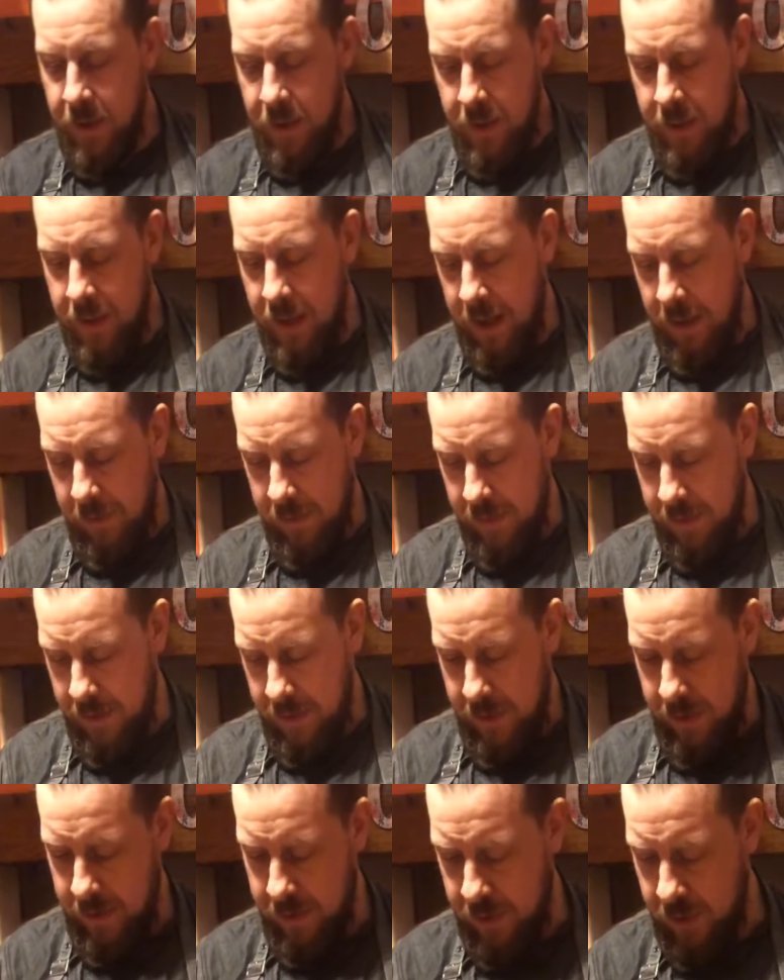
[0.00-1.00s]
Now,
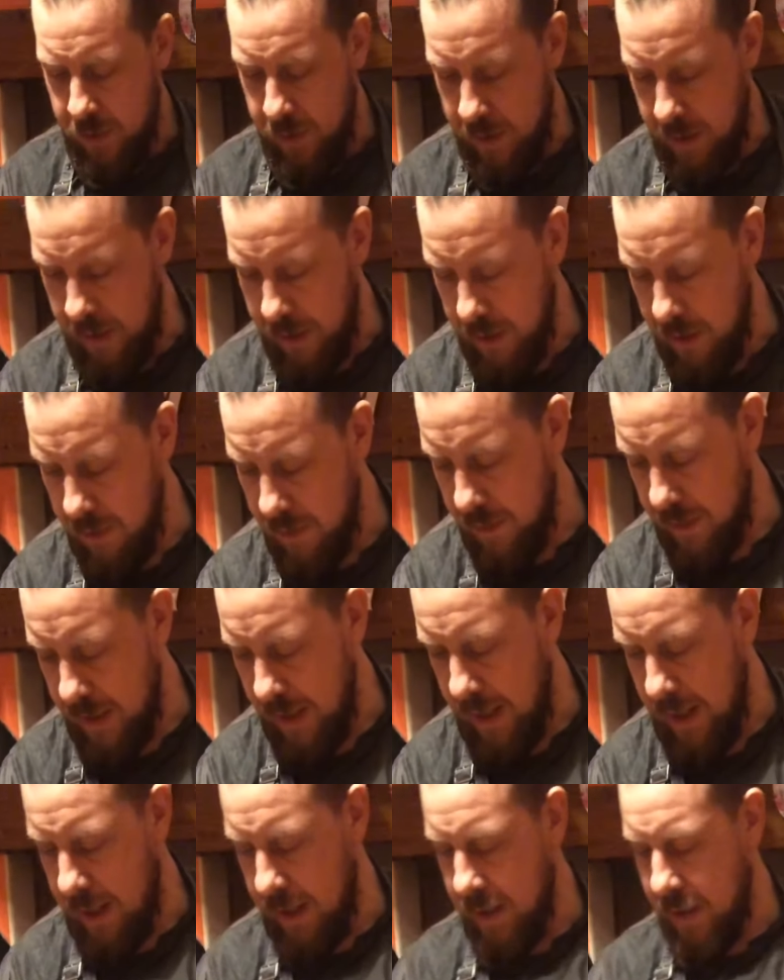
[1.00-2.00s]
you
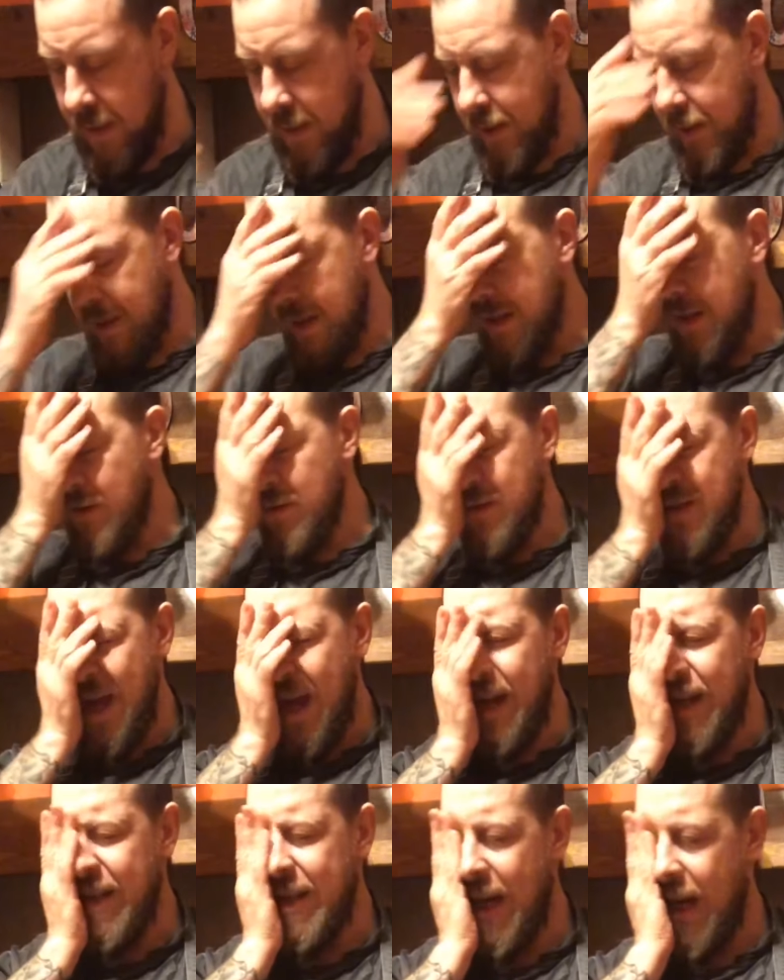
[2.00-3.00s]
can use
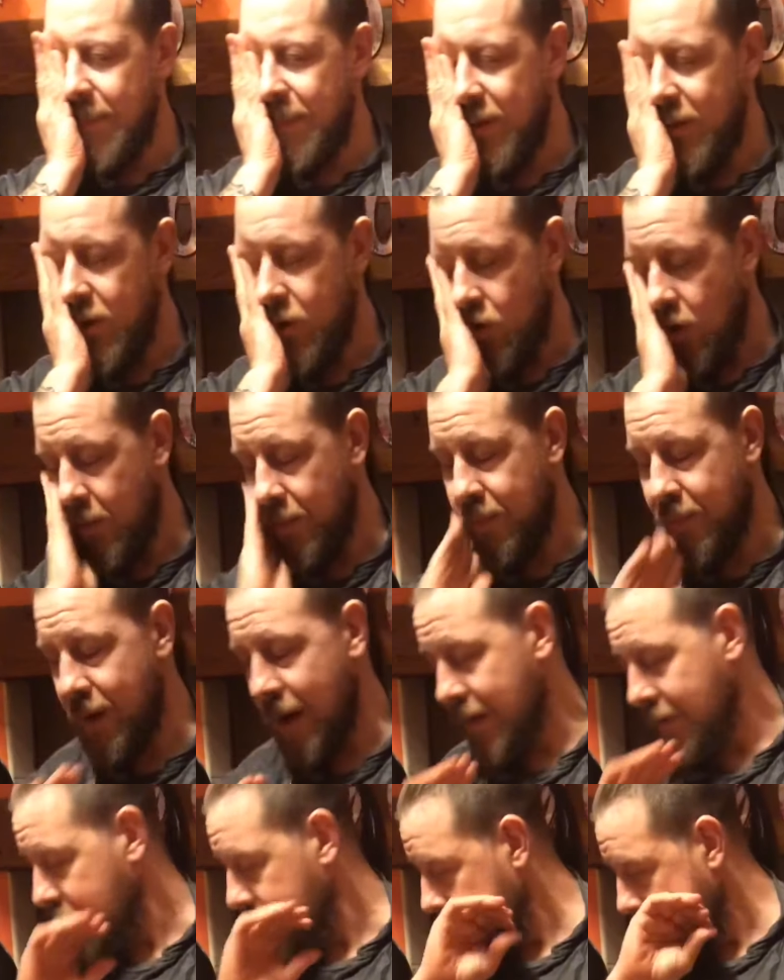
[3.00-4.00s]
any type of strong bread
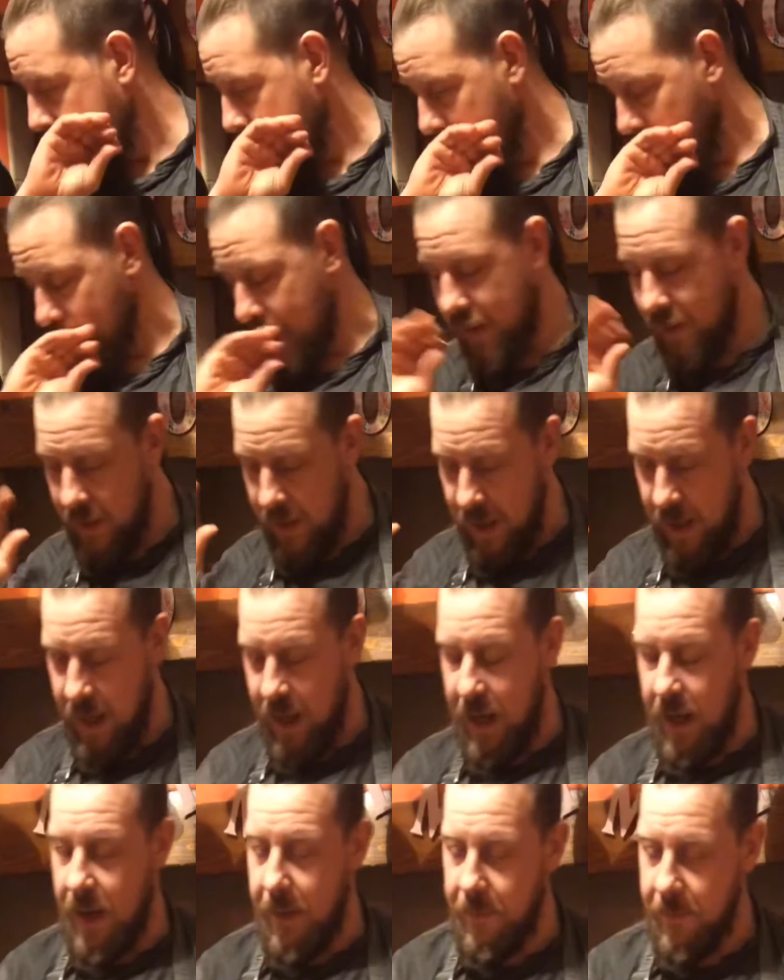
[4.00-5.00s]
flour.
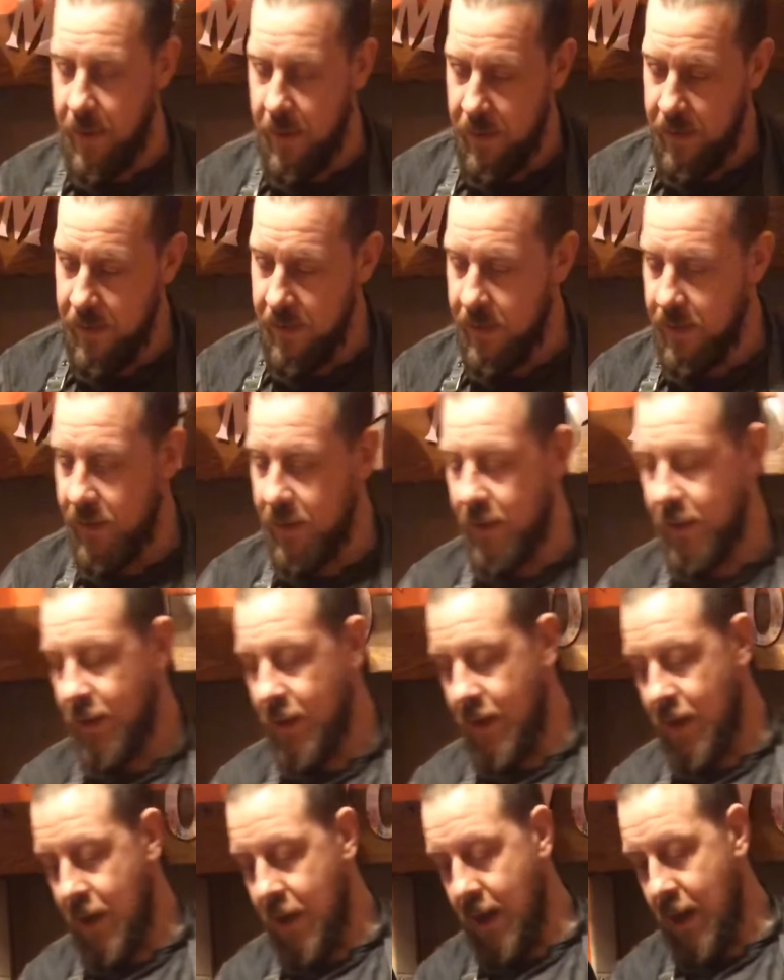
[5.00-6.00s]

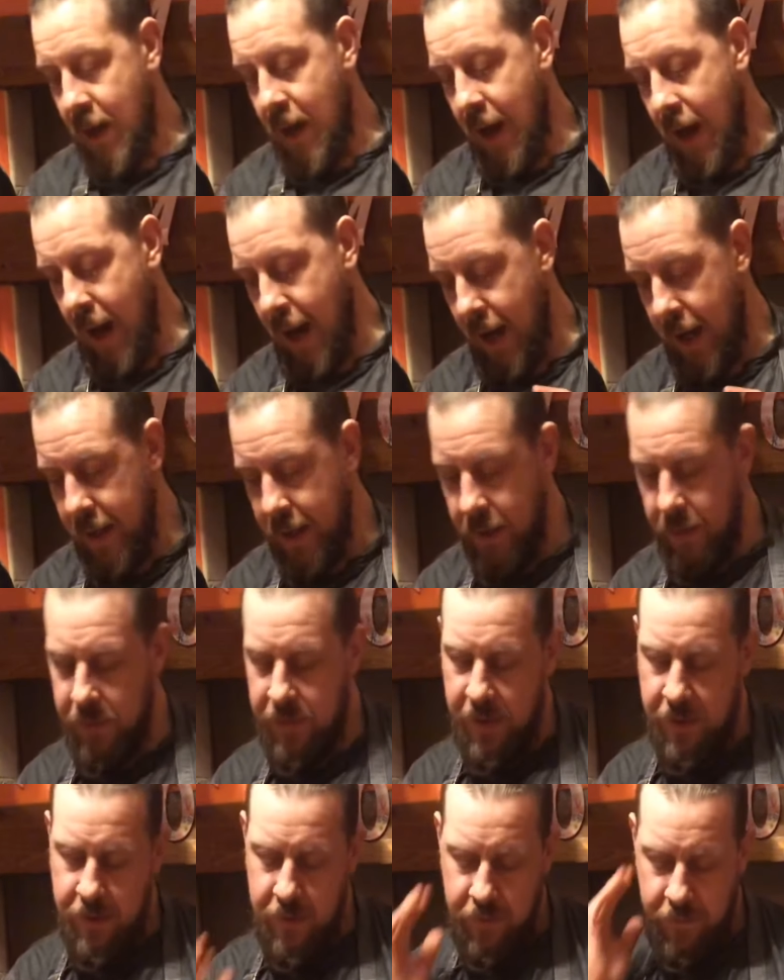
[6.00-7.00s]
I use a
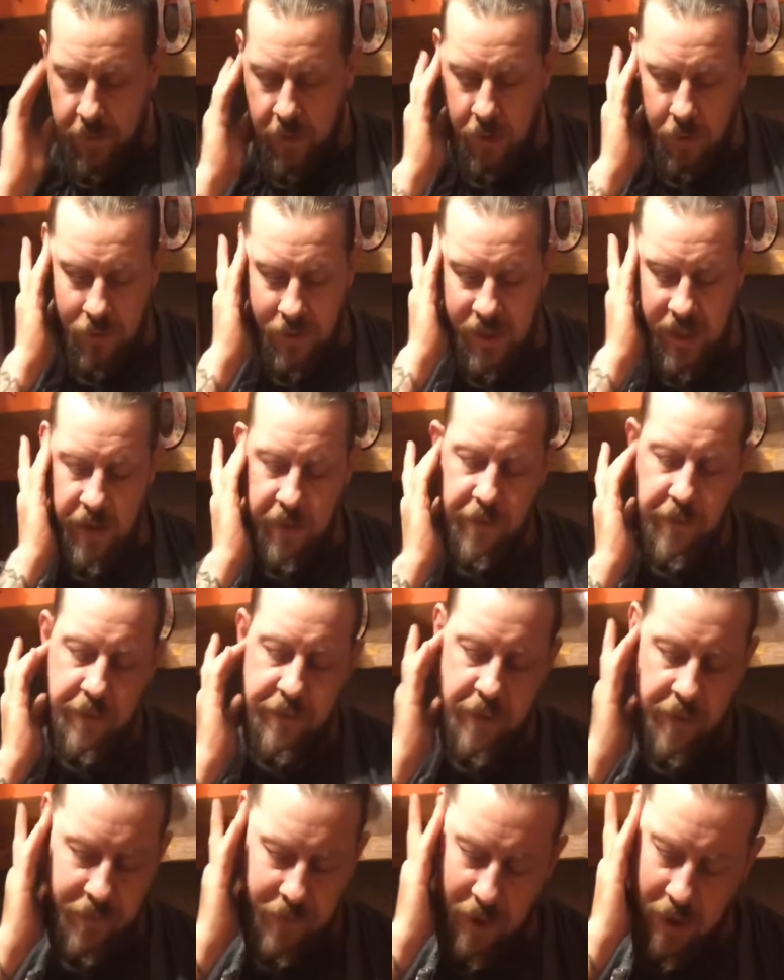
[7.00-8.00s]
stuff called
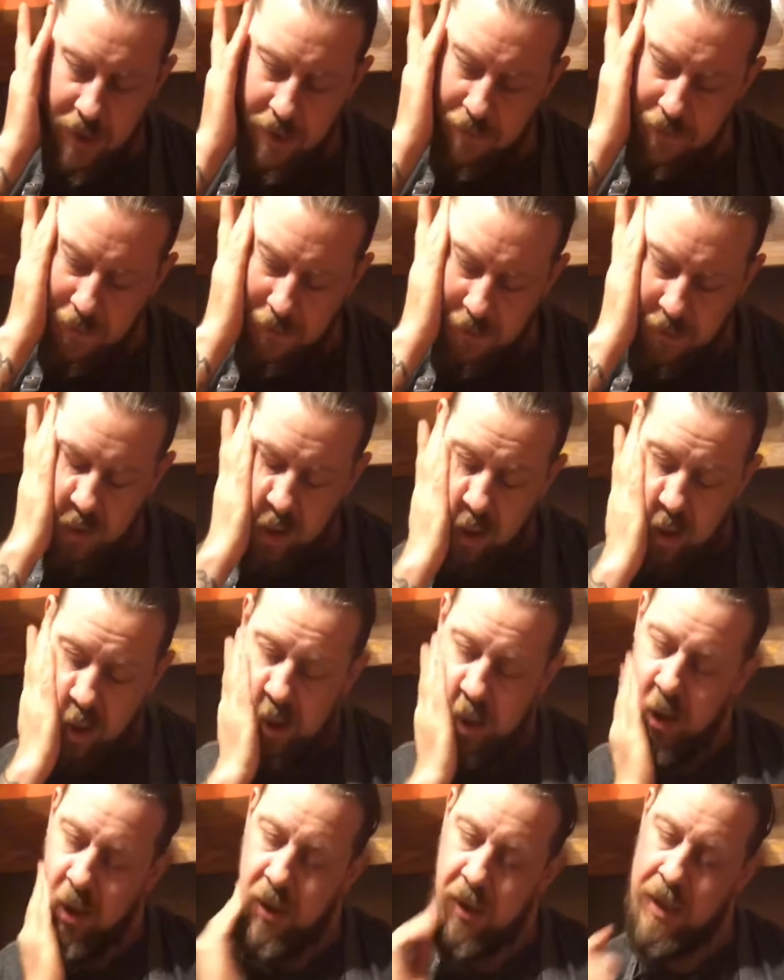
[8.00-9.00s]
T55
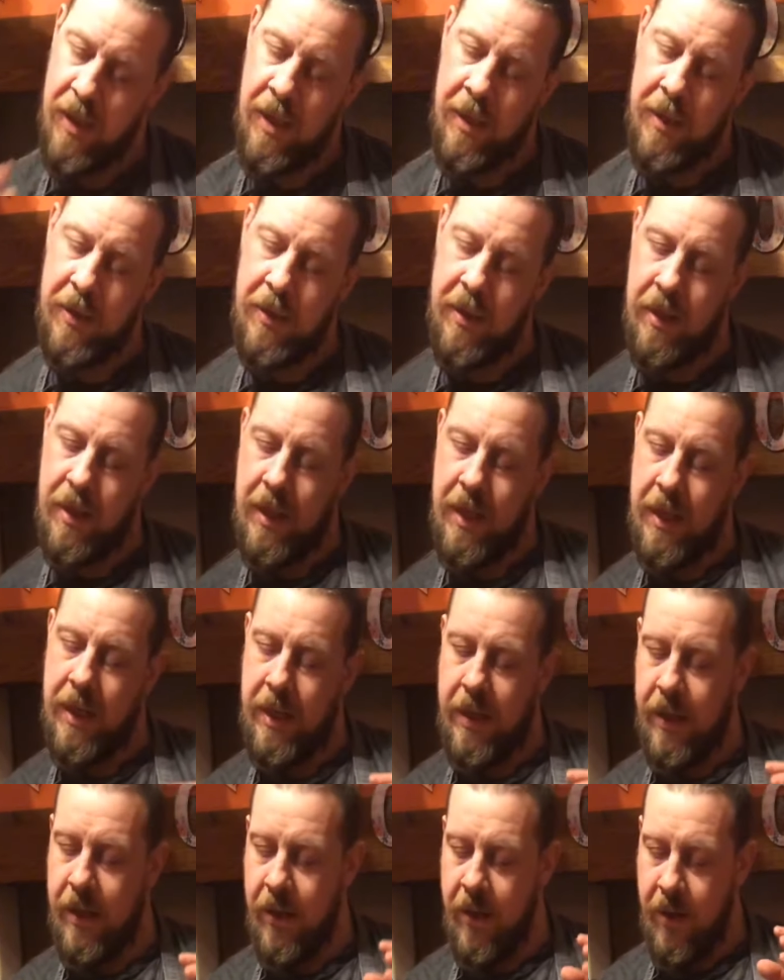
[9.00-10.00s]
because it's the